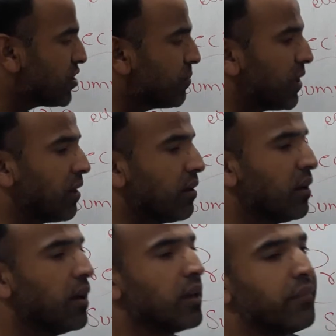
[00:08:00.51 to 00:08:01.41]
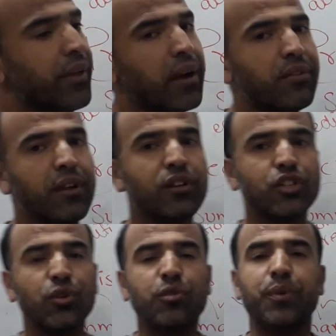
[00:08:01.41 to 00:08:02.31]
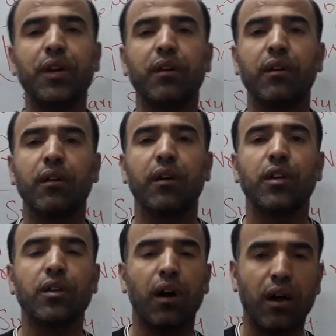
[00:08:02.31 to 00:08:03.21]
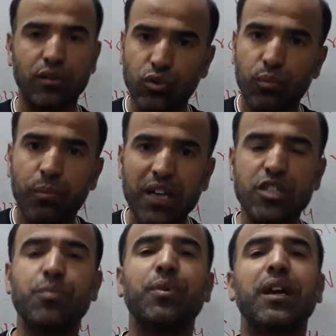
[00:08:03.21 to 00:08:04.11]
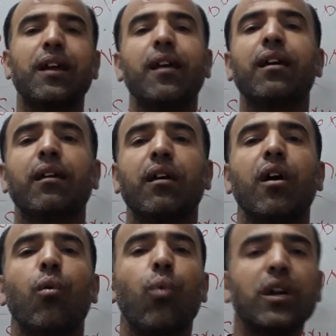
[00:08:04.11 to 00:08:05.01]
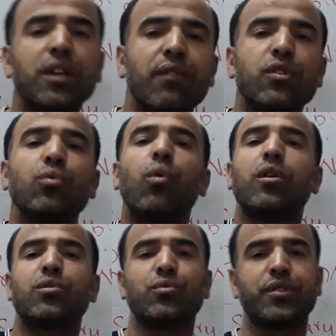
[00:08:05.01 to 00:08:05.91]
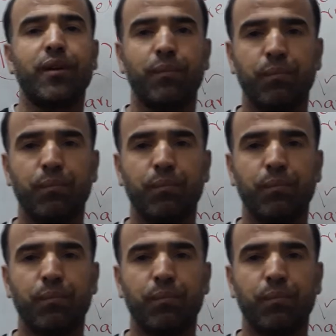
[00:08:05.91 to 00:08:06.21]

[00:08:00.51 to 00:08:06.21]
means that there should be, or you must be clear whatever you want to say.